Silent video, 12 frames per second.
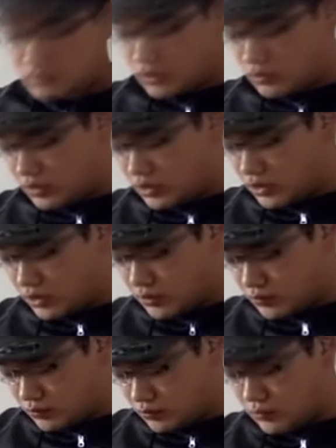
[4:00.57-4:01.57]
when you're
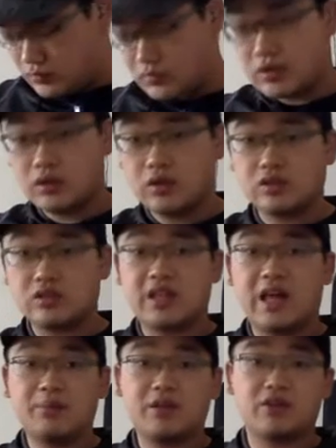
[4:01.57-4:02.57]

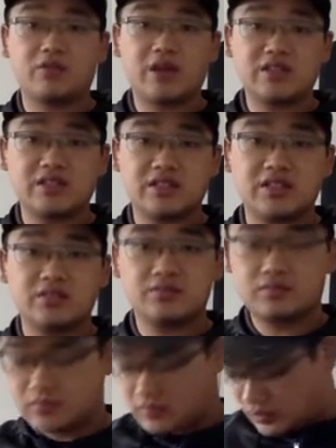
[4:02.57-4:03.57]
slapping and resting,
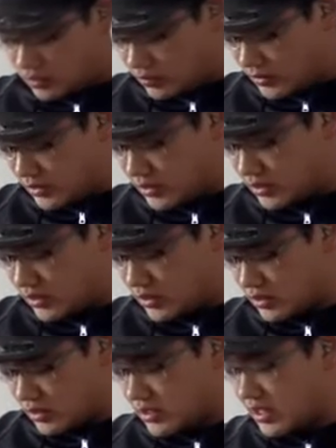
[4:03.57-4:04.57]
you basically
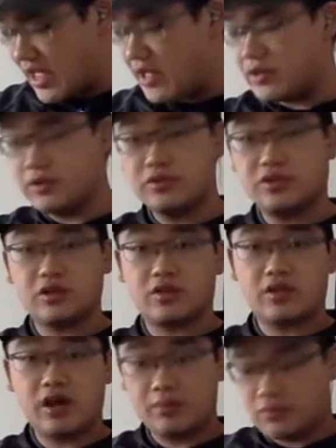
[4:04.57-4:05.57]
use your
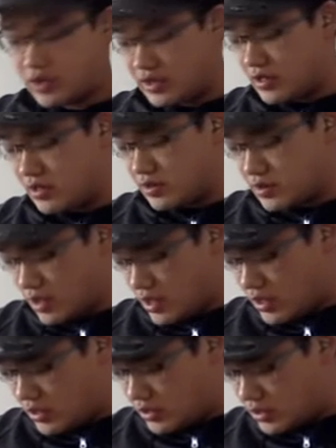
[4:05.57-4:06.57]
thumb right here
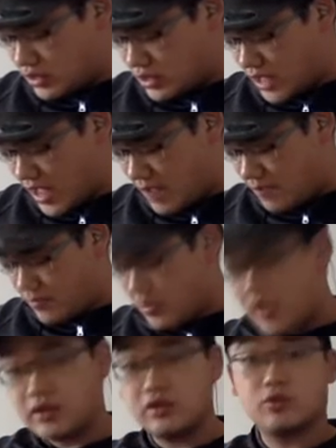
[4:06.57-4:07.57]
to slap,
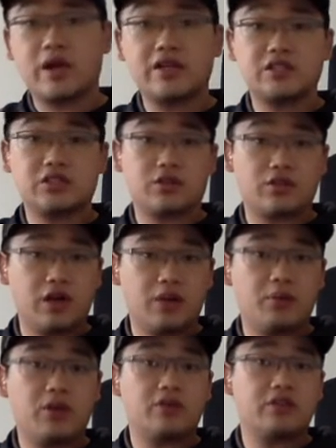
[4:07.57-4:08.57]
and you rest your
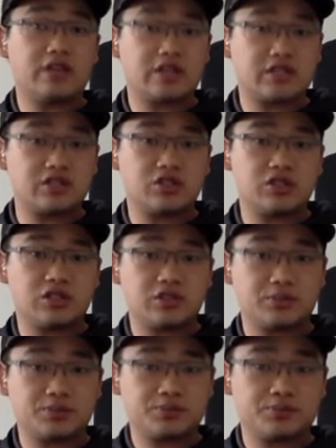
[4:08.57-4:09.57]
thumb on the next string.
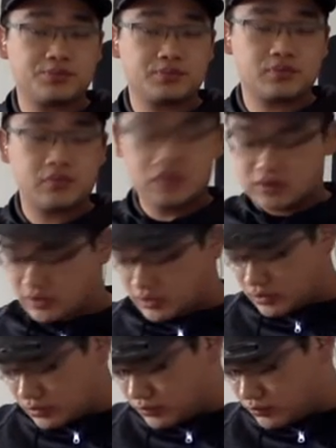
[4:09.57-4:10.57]

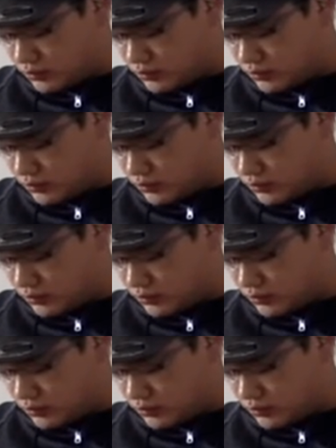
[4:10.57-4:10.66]
So,